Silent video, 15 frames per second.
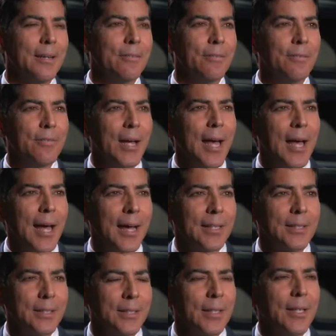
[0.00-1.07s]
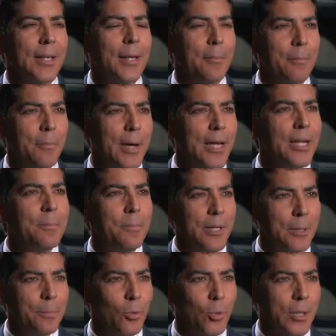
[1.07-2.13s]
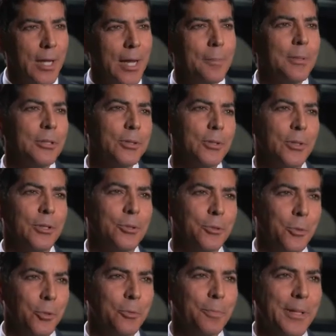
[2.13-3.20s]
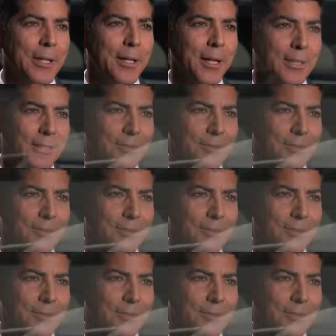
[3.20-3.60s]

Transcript: In fact, many people came into the truth because of